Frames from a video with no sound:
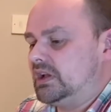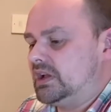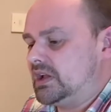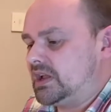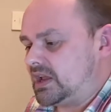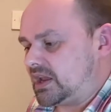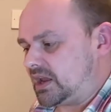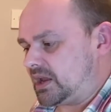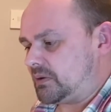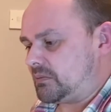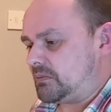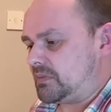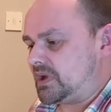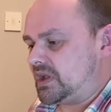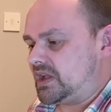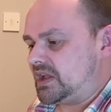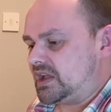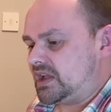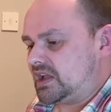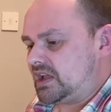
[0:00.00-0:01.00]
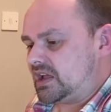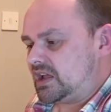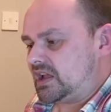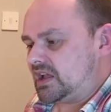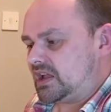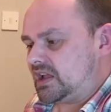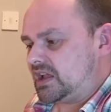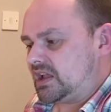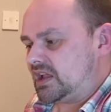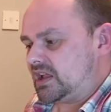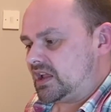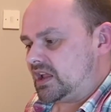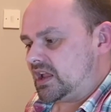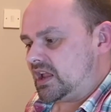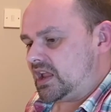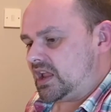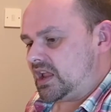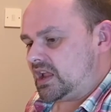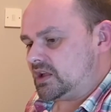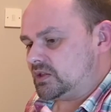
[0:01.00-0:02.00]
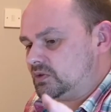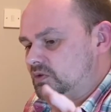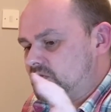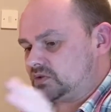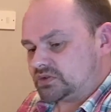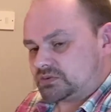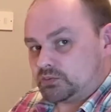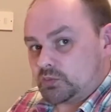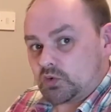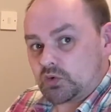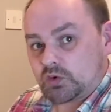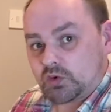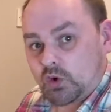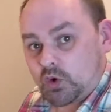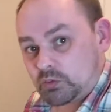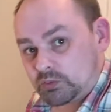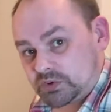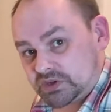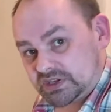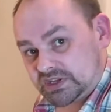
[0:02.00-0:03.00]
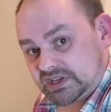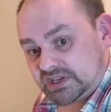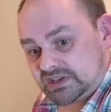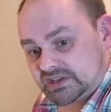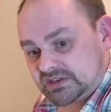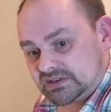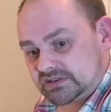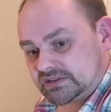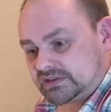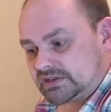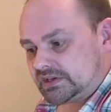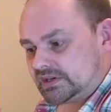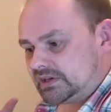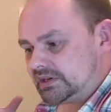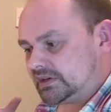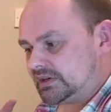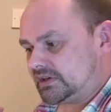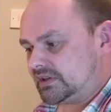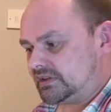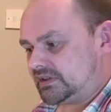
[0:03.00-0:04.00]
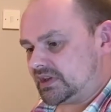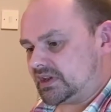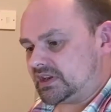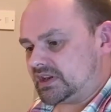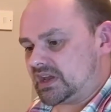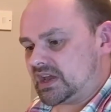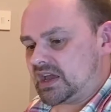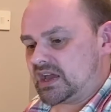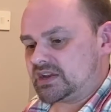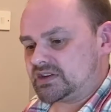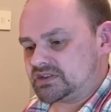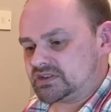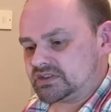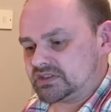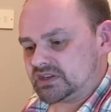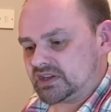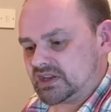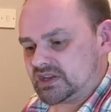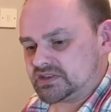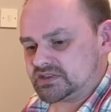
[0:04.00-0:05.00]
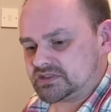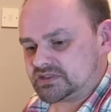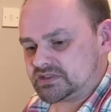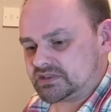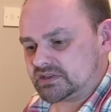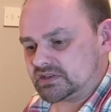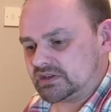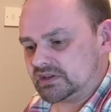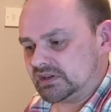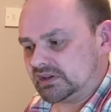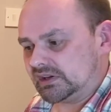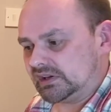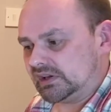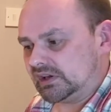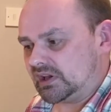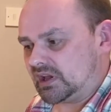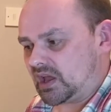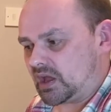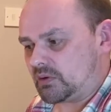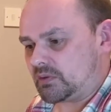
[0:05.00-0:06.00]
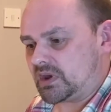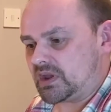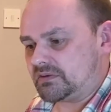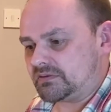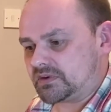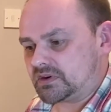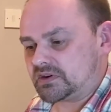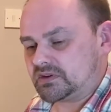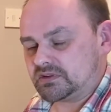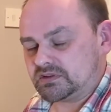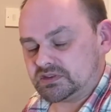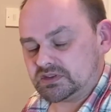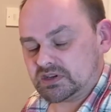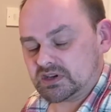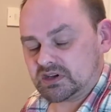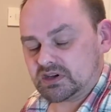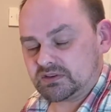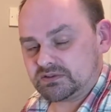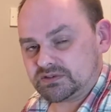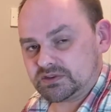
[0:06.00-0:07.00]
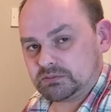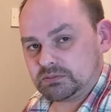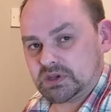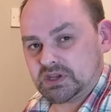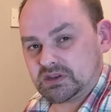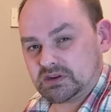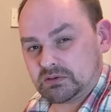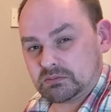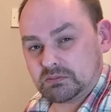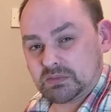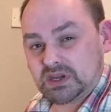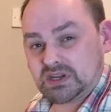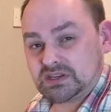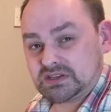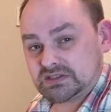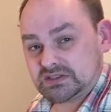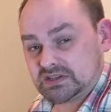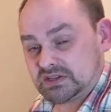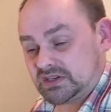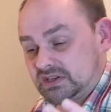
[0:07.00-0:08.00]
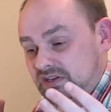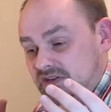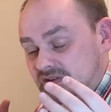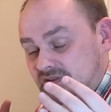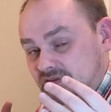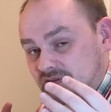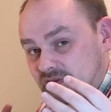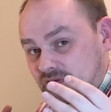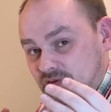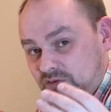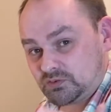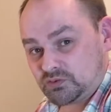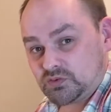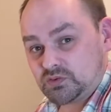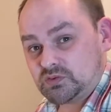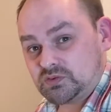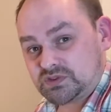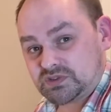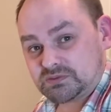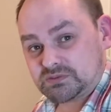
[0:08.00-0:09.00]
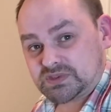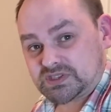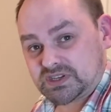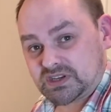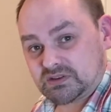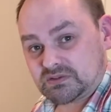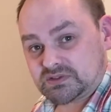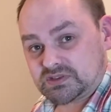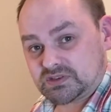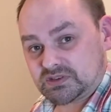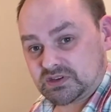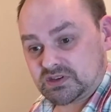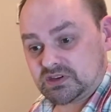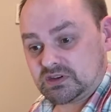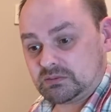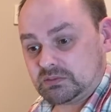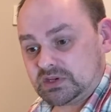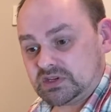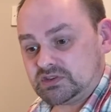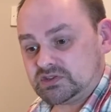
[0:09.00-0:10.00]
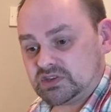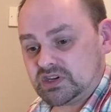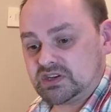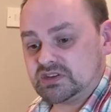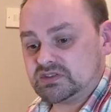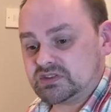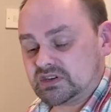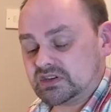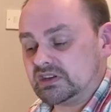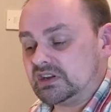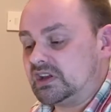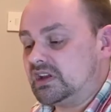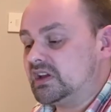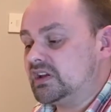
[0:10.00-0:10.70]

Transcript: It looks more complicated than it actually is. However, you have to bear in mind that the rules themselves are going to be changing.